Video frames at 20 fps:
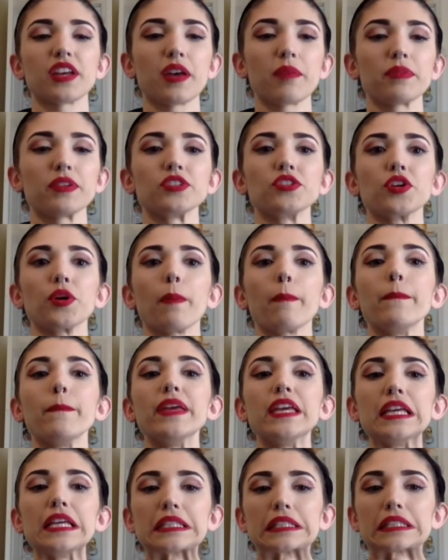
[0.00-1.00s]

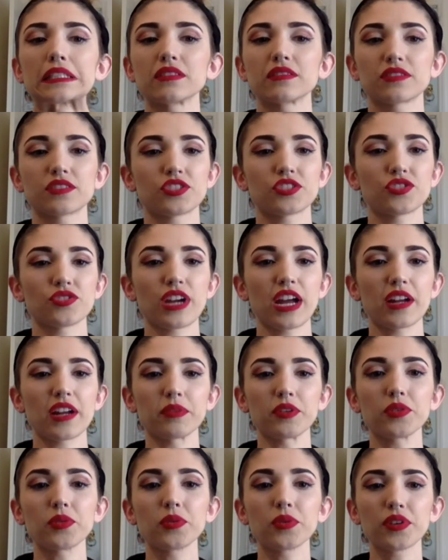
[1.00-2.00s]
epidermis,
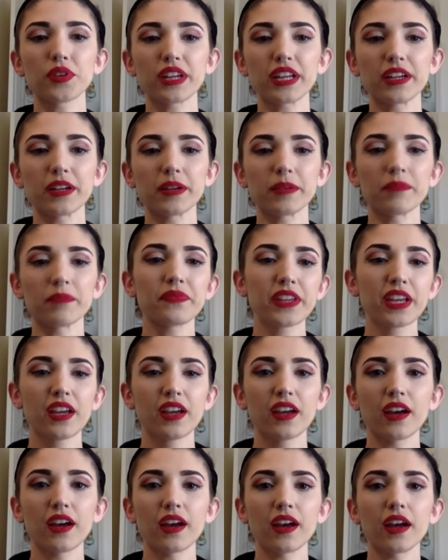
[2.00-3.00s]
stratum corneum,
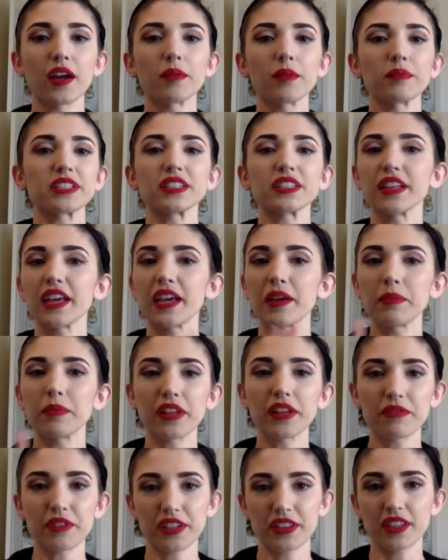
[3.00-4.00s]
just label
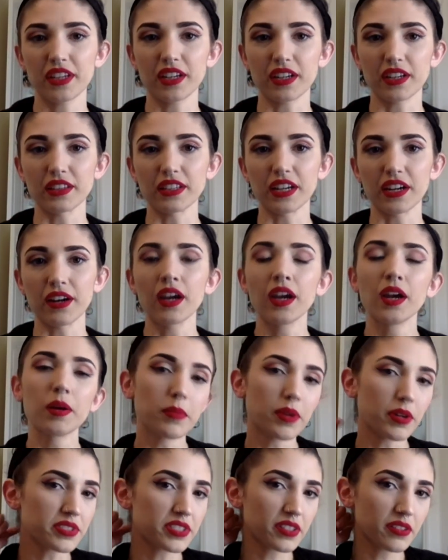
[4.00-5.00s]
everything on there.
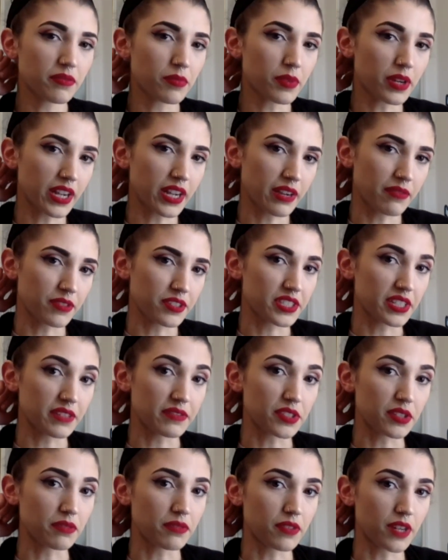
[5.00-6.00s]
Most of what I've
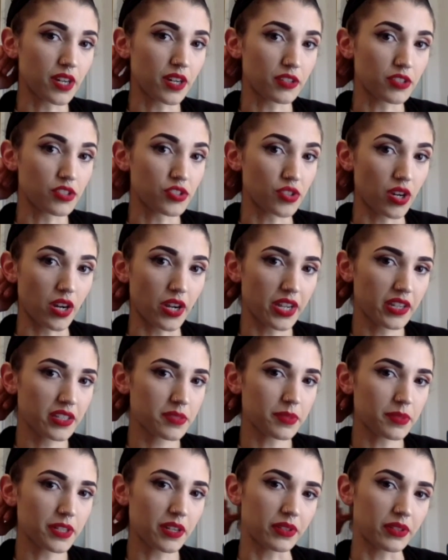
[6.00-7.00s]
received so far are
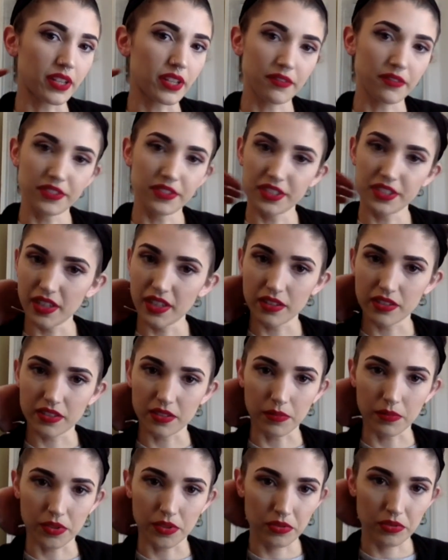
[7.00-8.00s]
drawings, but I would love to see
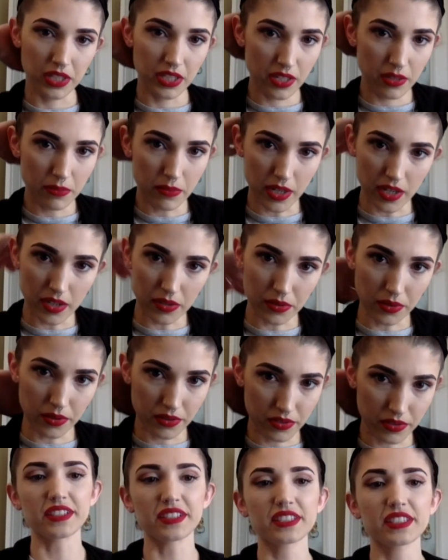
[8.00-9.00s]
some 3D
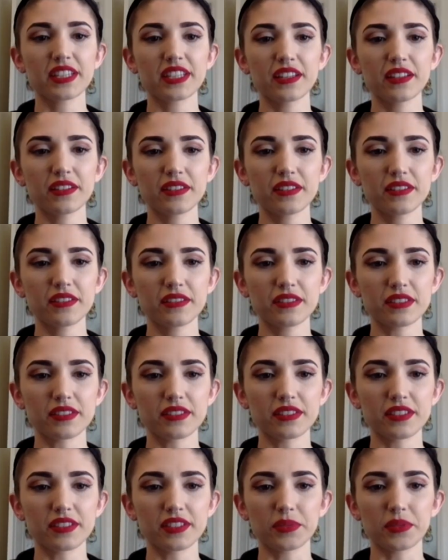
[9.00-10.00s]
models. This skin
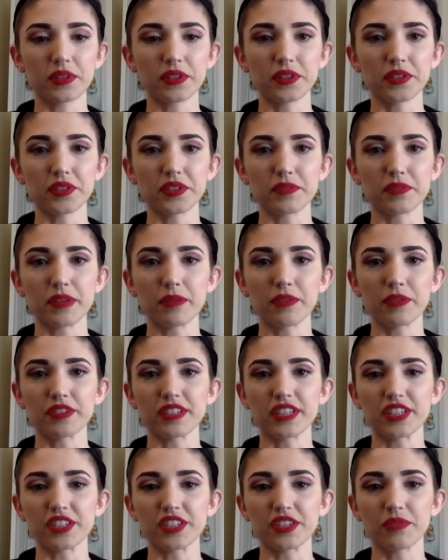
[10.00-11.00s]
disorders
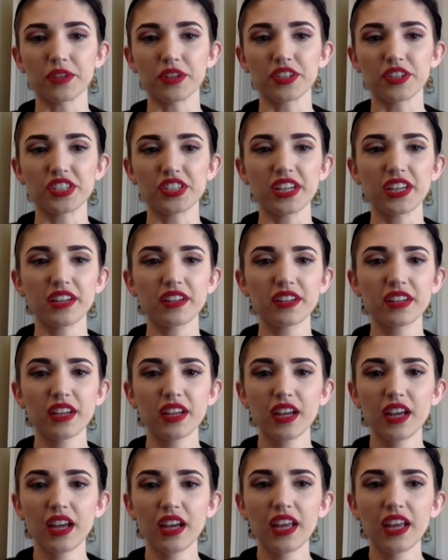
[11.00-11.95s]
memorization worksheet,